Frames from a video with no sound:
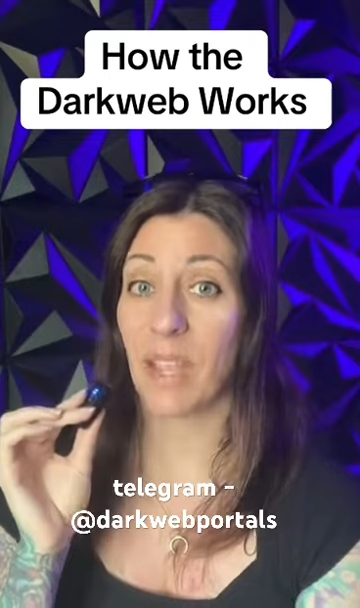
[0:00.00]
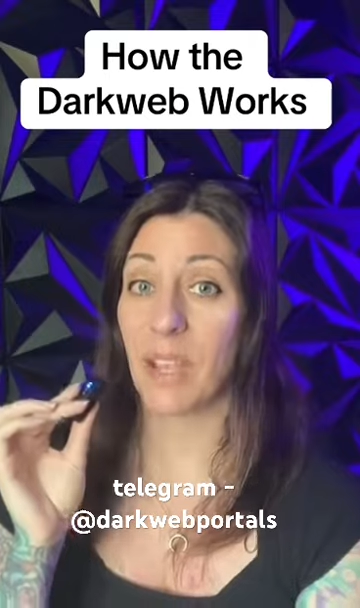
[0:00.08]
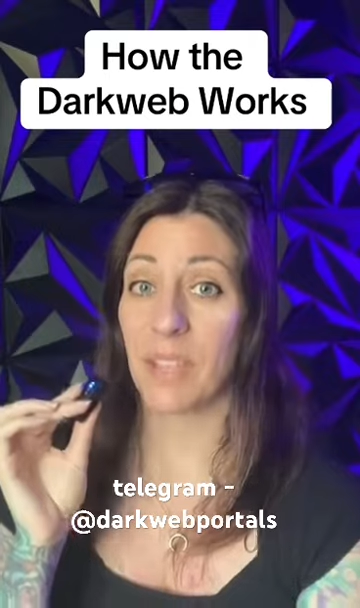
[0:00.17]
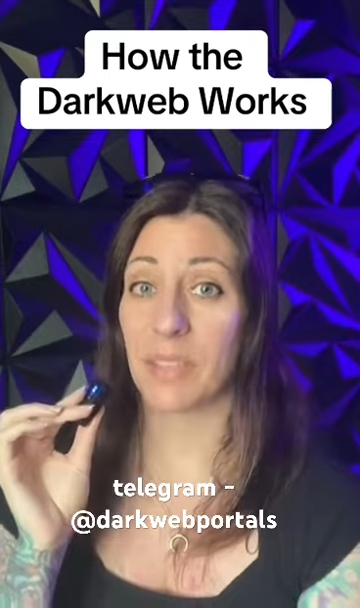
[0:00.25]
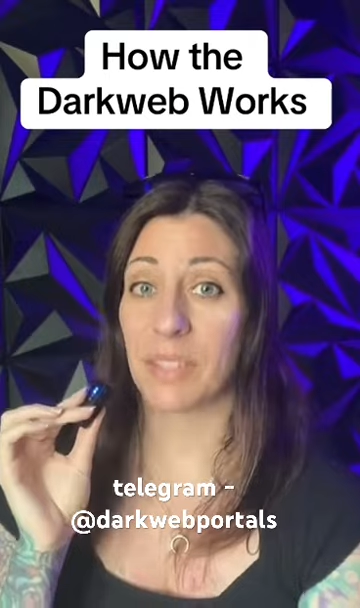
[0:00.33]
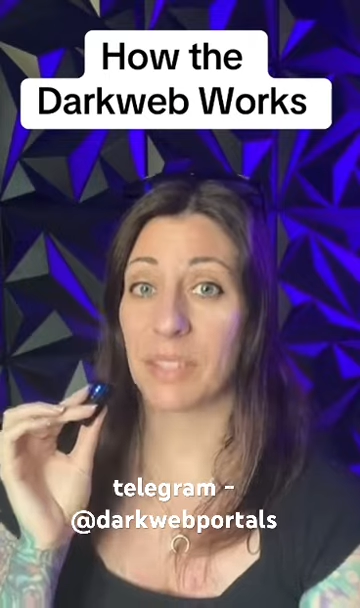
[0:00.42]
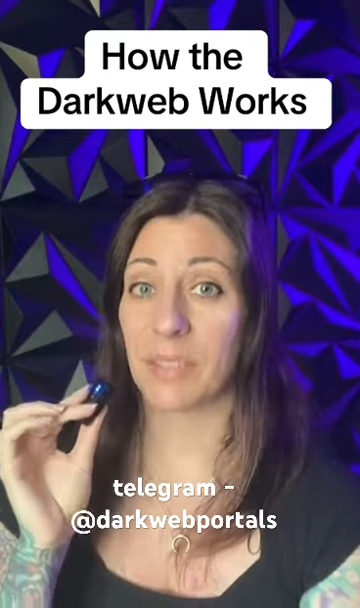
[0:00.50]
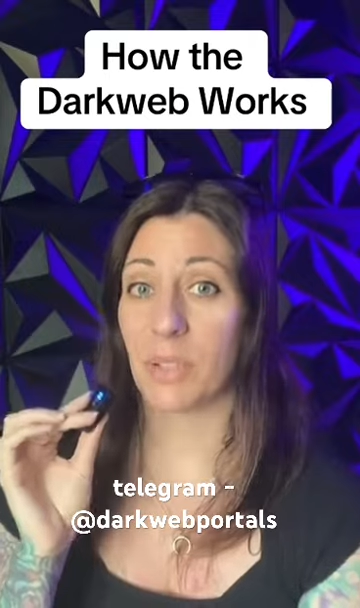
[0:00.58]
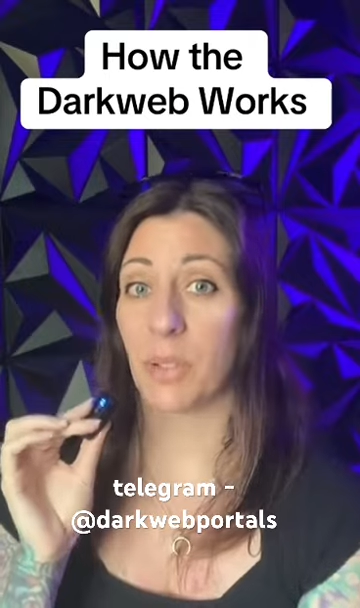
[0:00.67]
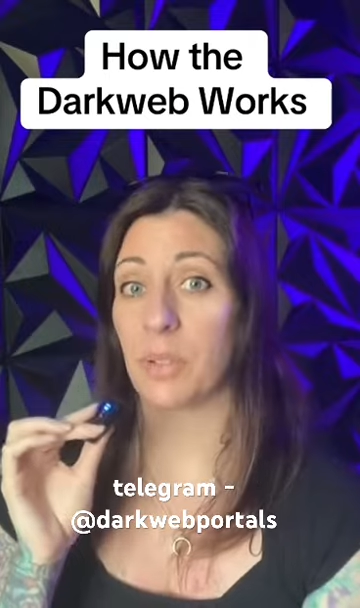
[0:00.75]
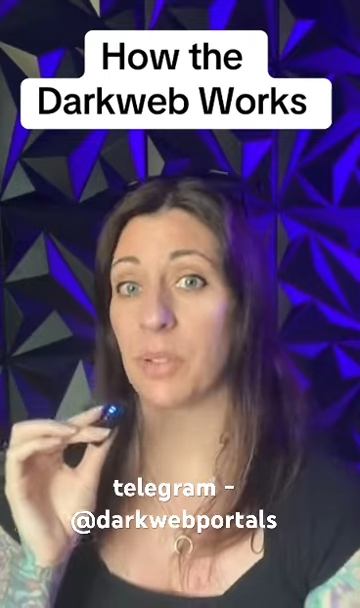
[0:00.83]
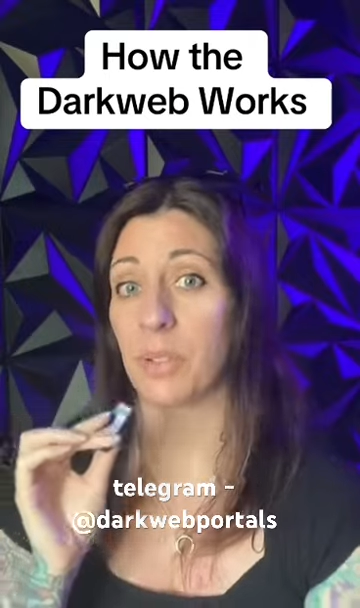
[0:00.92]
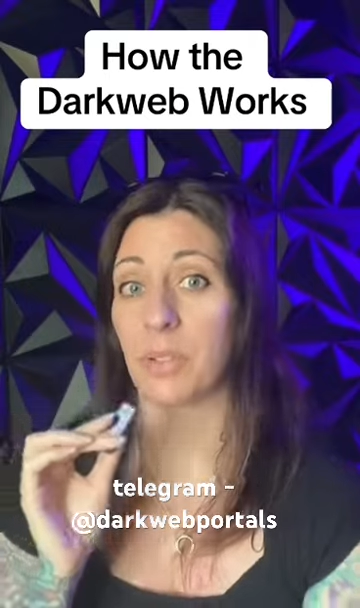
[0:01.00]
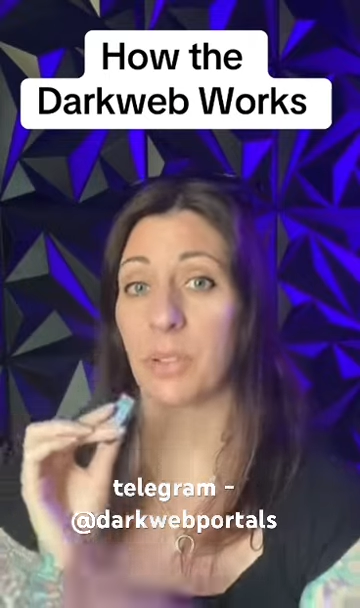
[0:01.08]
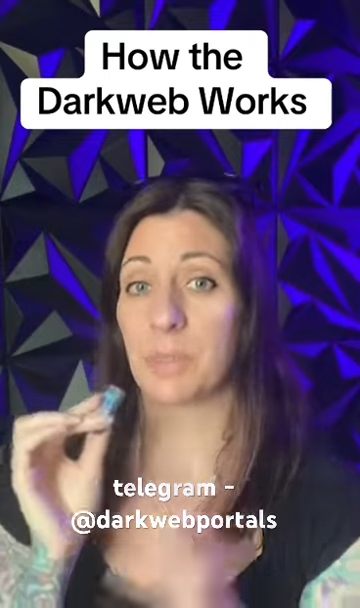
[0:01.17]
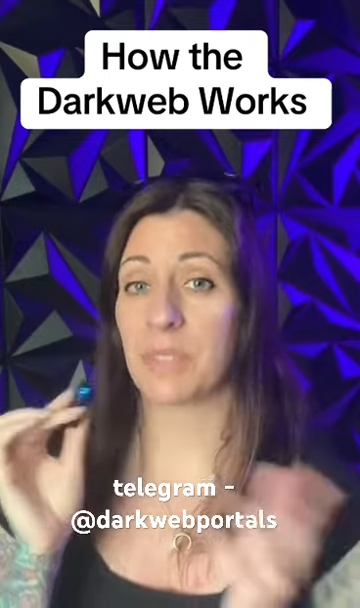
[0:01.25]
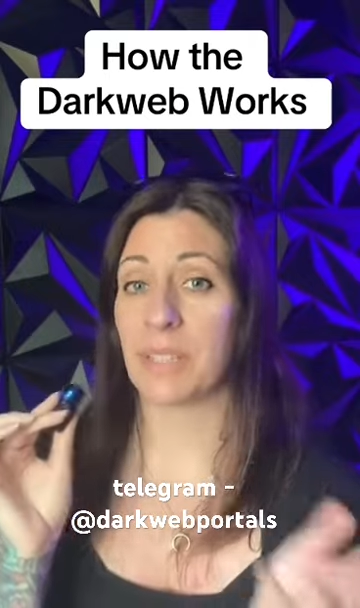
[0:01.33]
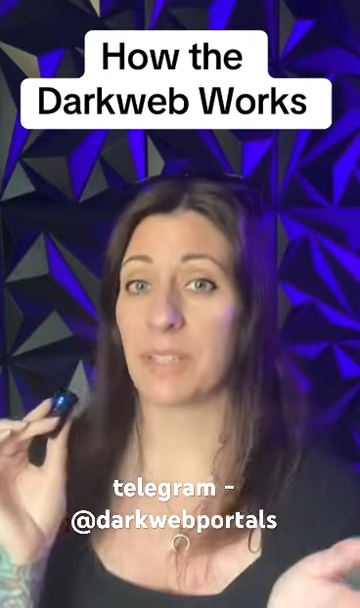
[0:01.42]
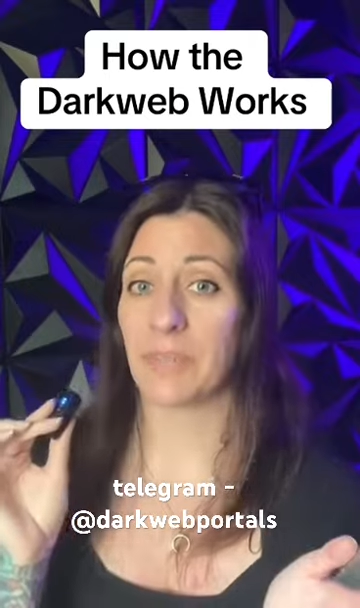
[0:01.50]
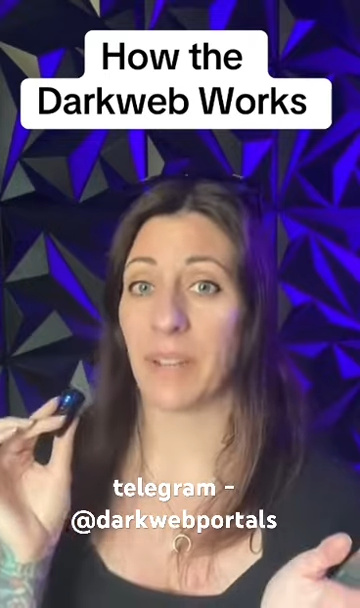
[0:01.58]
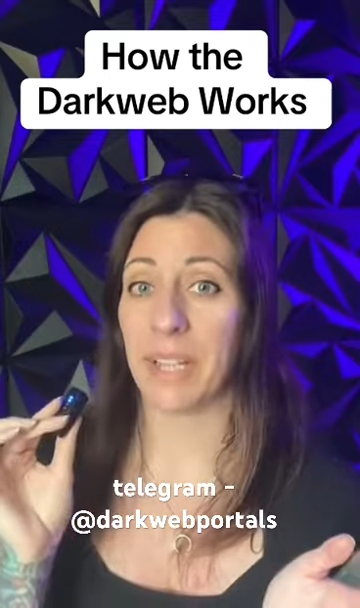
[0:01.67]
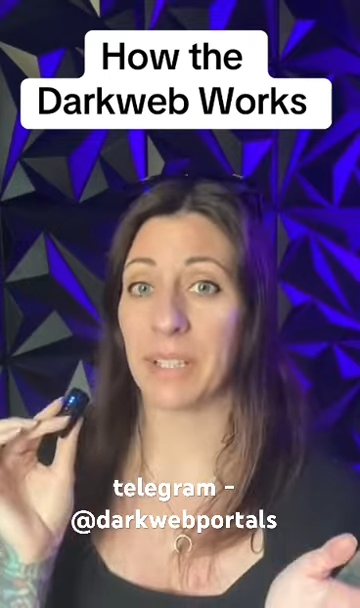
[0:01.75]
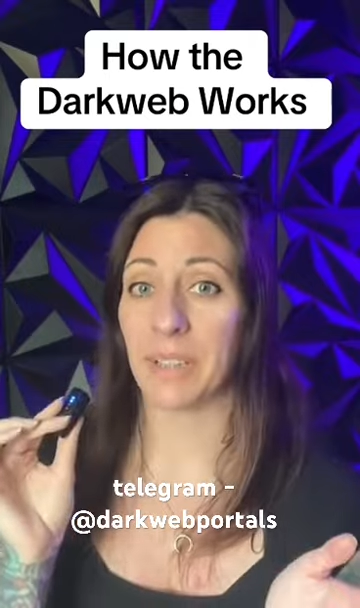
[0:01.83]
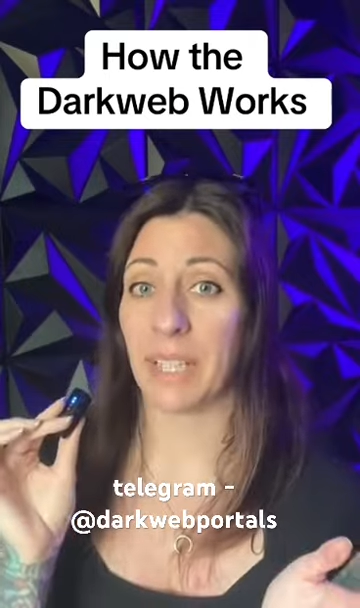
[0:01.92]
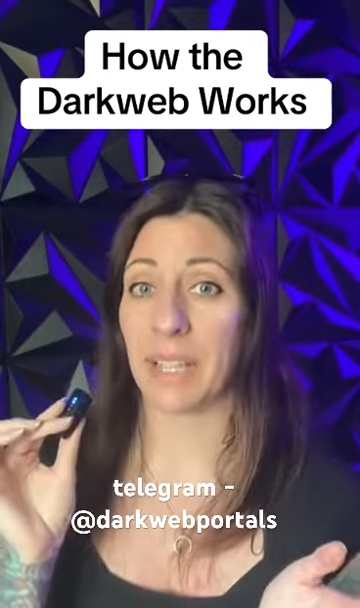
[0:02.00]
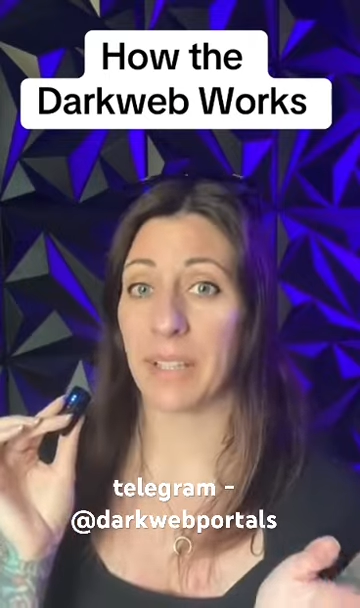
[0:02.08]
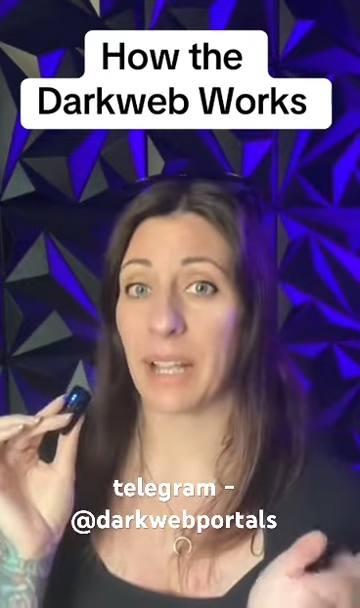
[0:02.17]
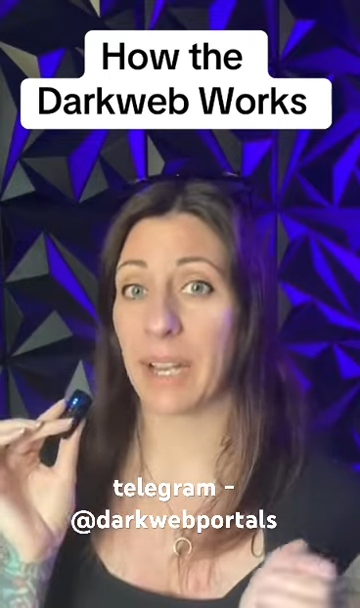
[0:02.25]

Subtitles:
This node decrypts the final layer